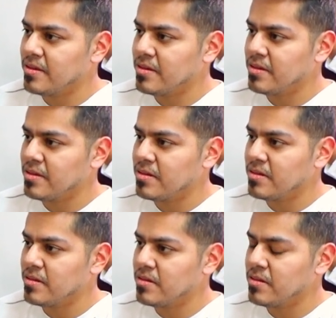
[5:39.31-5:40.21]

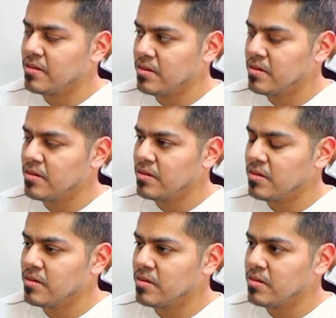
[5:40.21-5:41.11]

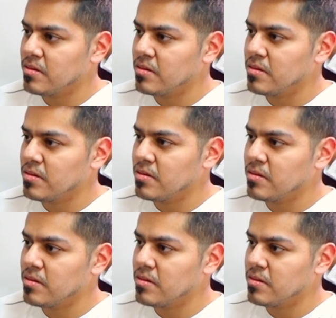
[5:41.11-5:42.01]

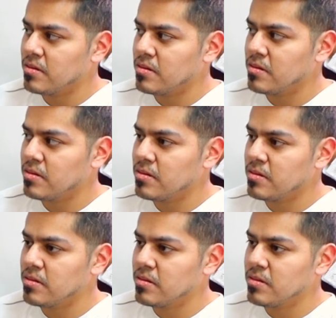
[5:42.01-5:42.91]

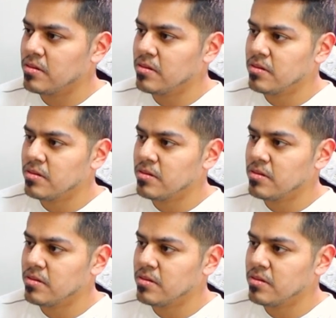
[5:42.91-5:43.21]
[no speech]